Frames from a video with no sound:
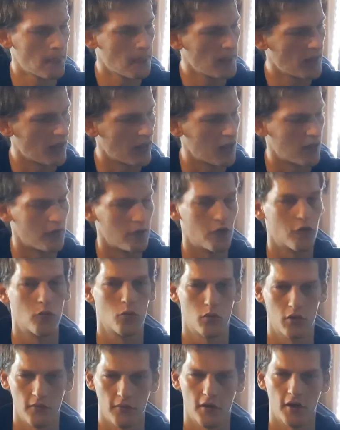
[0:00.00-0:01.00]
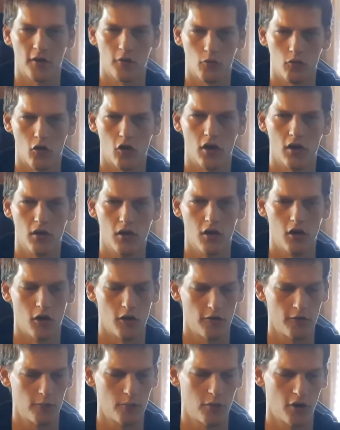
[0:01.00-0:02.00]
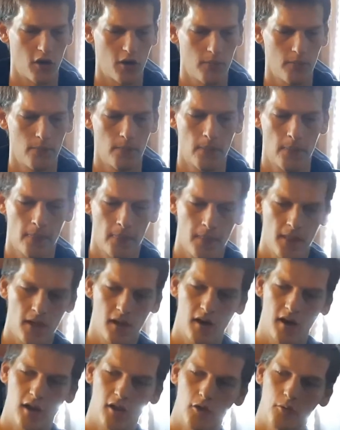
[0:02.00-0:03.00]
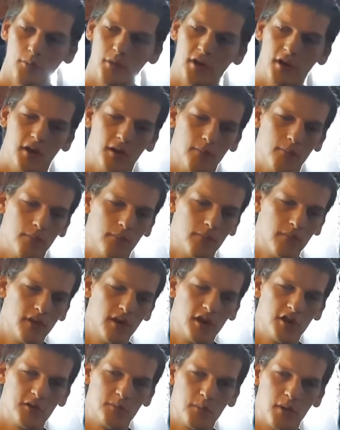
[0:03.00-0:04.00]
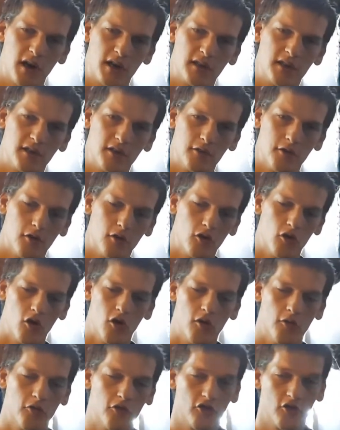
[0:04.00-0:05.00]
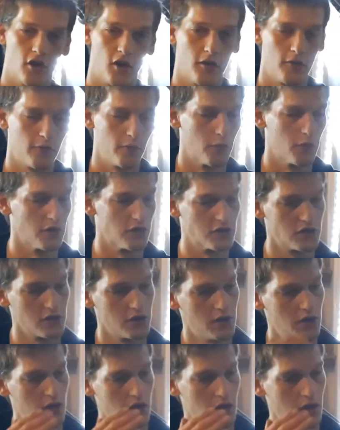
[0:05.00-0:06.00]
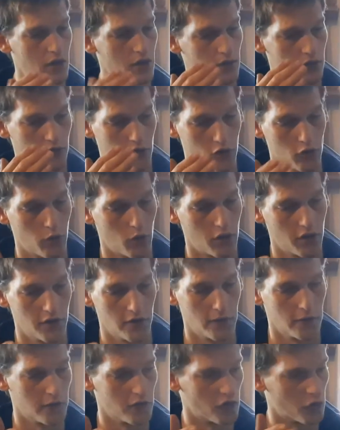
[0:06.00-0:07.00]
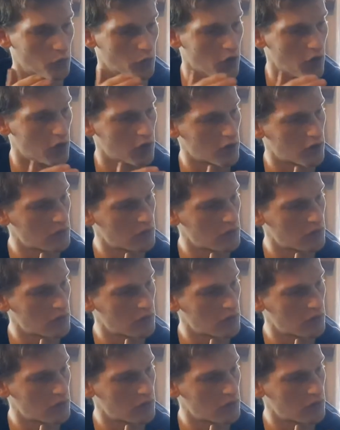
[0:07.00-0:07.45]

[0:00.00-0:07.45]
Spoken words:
and we've had a right laugh. But at the minute, he's painting a lot of stuff, which the quality of his work,